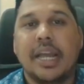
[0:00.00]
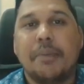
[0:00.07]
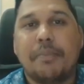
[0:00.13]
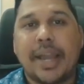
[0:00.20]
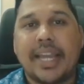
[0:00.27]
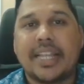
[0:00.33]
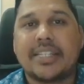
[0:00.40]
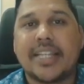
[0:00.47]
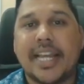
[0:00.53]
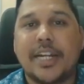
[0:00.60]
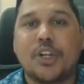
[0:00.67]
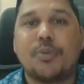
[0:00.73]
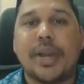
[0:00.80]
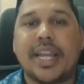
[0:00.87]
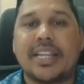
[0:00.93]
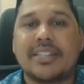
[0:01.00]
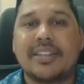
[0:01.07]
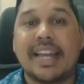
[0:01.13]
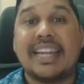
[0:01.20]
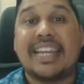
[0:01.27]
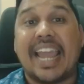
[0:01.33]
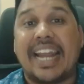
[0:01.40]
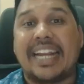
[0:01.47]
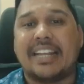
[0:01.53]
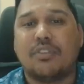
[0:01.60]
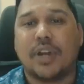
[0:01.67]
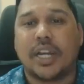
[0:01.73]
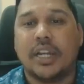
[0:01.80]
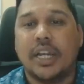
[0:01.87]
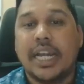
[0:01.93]
Minus 9 into minus 9,
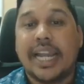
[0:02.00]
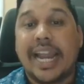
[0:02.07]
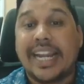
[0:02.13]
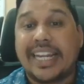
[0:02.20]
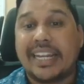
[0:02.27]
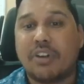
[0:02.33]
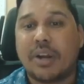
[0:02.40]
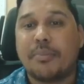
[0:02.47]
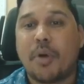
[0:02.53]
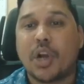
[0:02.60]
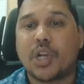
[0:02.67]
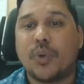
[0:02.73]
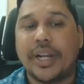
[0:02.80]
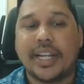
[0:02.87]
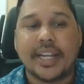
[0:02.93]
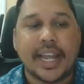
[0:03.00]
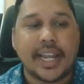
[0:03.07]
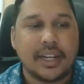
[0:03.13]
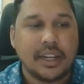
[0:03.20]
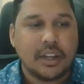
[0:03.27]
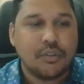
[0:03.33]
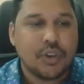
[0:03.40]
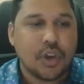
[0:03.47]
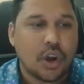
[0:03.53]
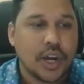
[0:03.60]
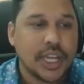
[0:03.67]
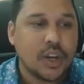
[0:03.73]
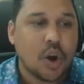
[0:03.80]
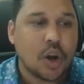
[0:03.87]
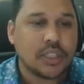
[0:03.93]
81. 81 mod 29, we already
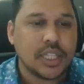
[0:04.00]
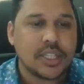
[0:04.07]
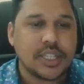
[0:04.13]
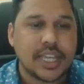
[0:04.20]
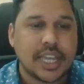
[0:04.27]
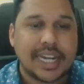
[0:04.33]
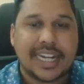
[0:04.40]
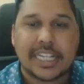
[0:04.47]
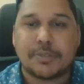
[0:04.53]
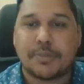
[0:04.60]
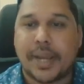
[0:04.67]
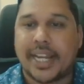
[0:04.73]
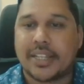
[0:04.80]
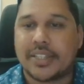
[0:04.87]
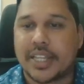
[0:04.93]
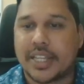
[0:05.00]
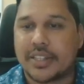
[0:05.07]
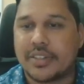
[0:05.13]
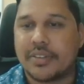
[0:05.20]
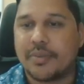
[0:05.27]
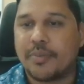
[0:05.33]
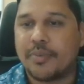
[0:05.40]
got this here. It is minus 6.